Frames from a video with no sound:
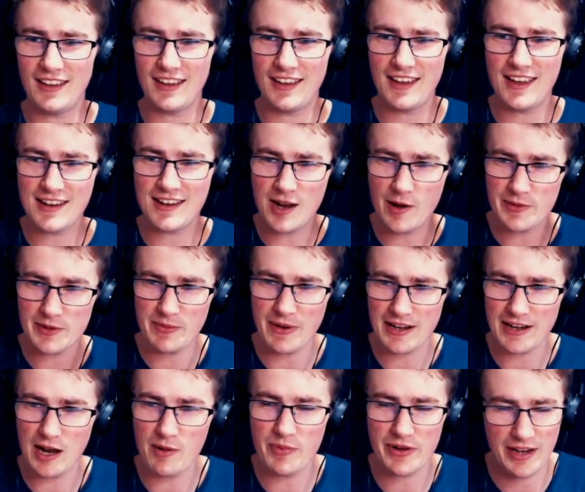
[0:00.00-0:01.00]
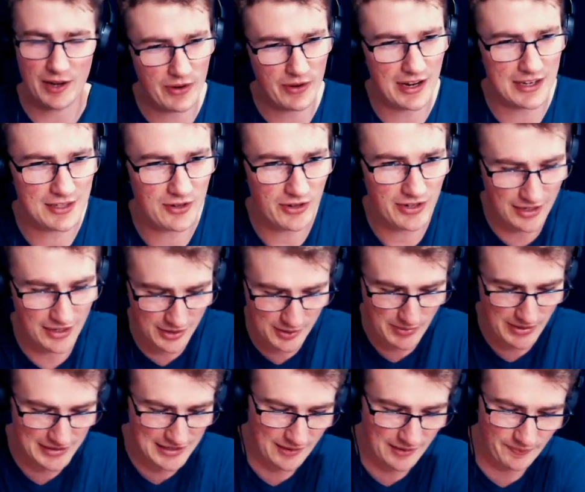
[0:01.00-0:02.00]
it comes back up again. When I talk, it goes
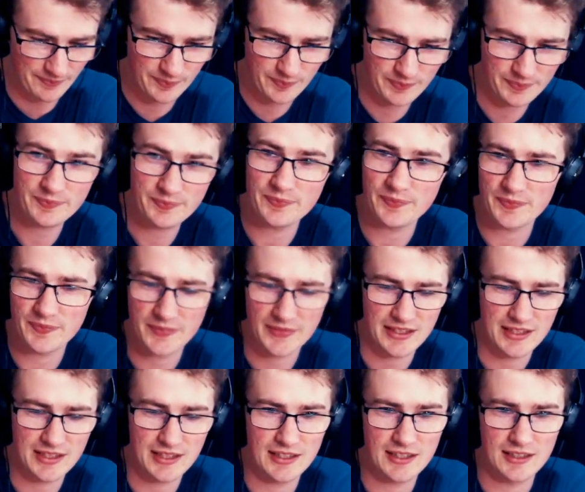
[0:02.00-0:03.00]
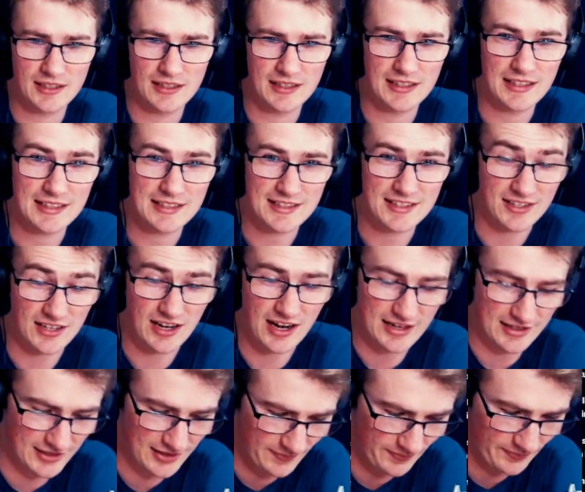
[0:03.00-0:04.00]
back down. It's
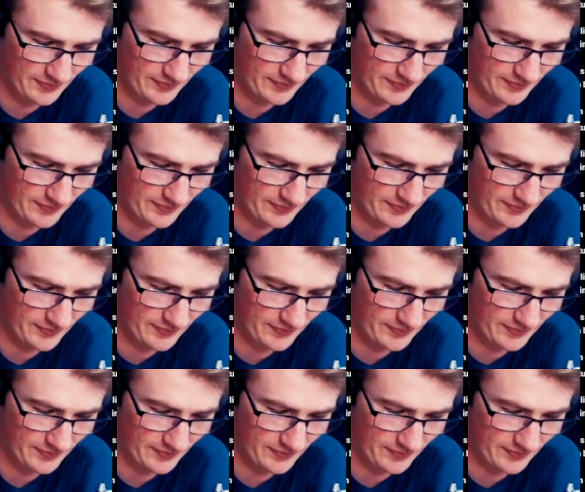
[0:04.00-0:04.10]
nice.